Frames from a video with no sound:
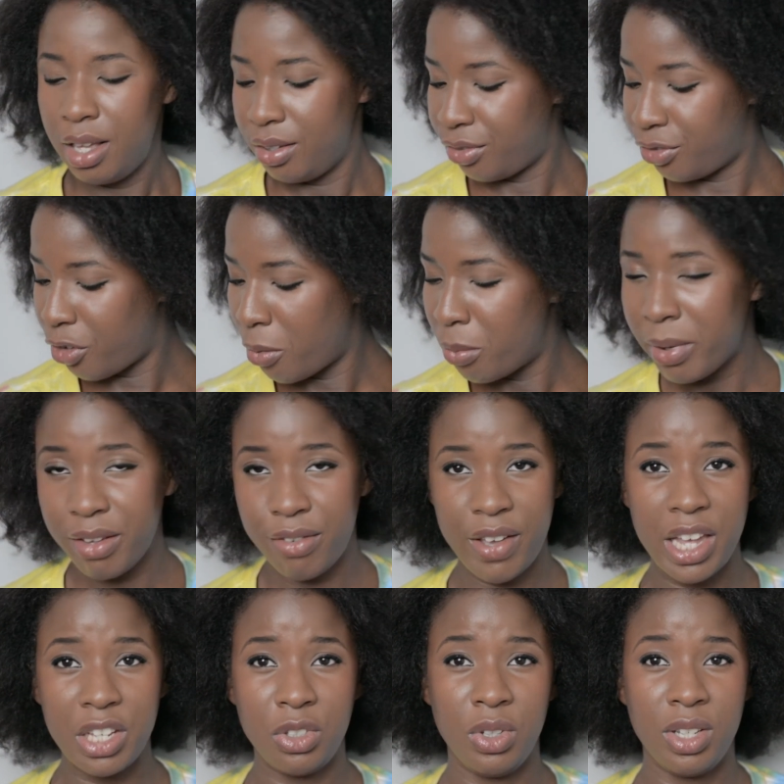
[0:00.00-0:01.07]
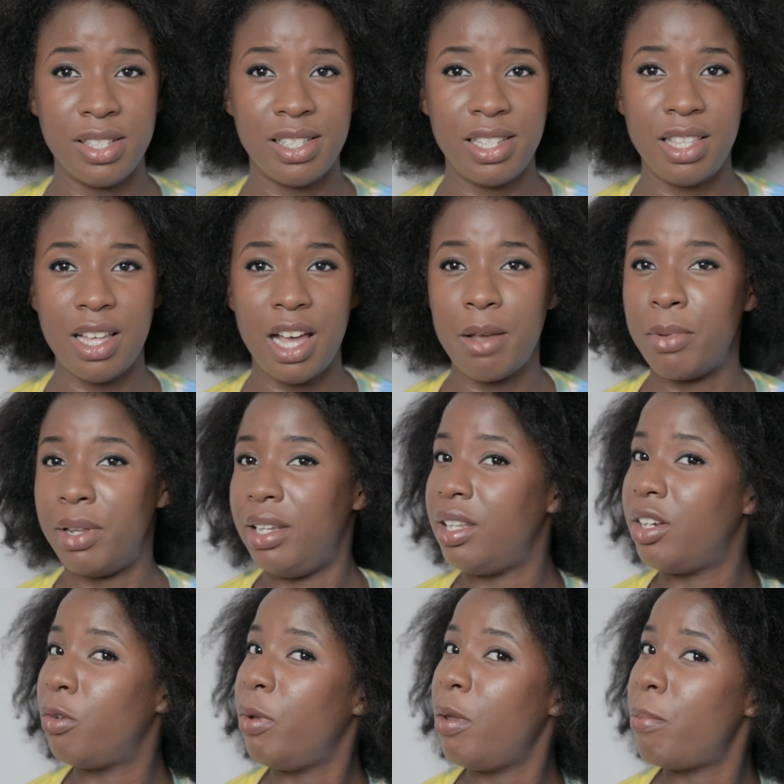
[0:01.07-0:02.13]
From my face, you can see that I'm a
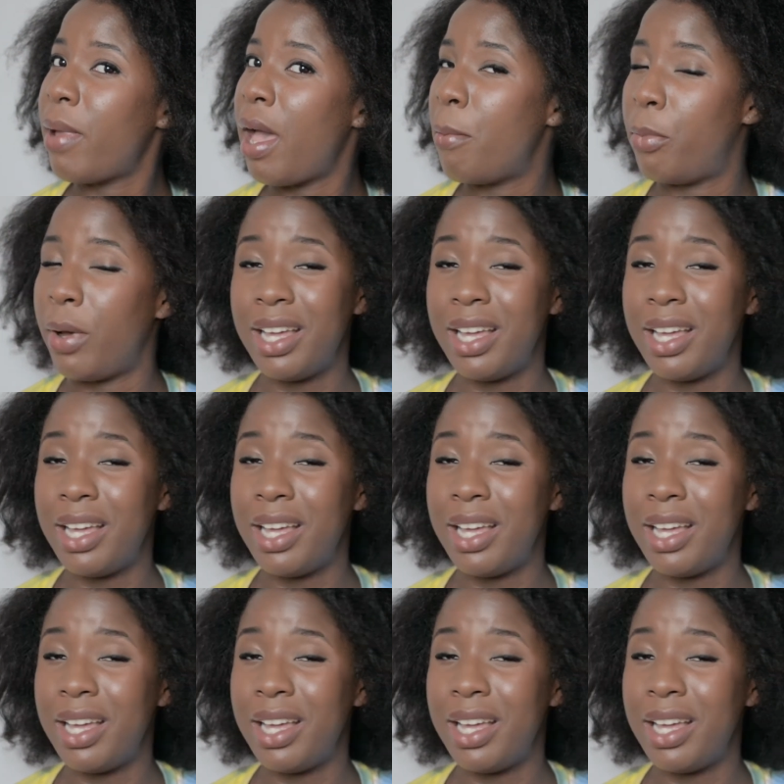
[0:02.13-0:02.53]
little bit matte,